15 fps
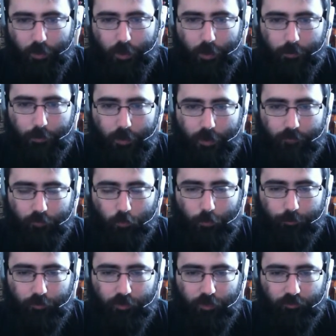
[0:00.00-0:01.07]
And then I have a
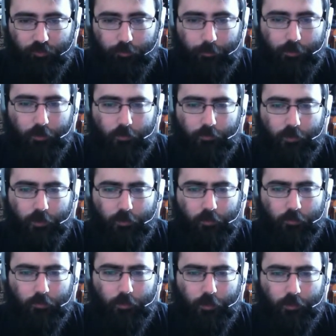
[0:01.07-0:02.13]
reputation meter that I
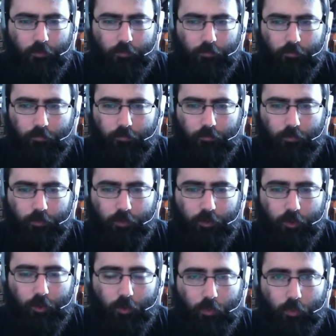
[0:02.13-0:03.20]
don't I don't really
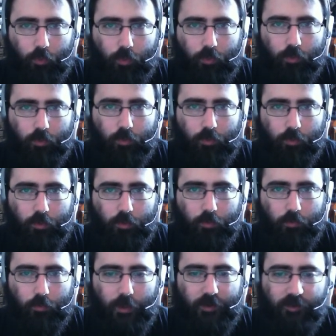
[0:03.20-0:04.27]
know.
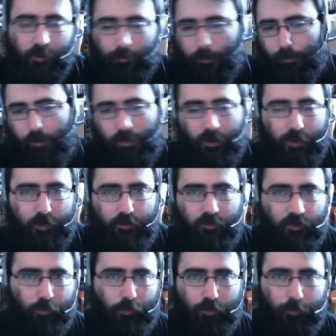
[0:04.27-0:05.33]
Last time I played, I didn't
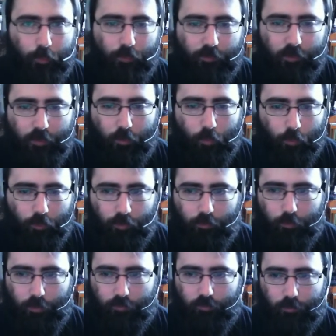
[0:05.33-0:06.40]
see it really moving or
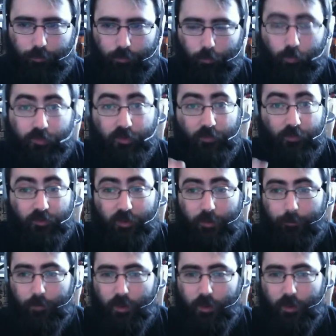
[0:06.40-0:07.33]
whatever, but we'll see this time.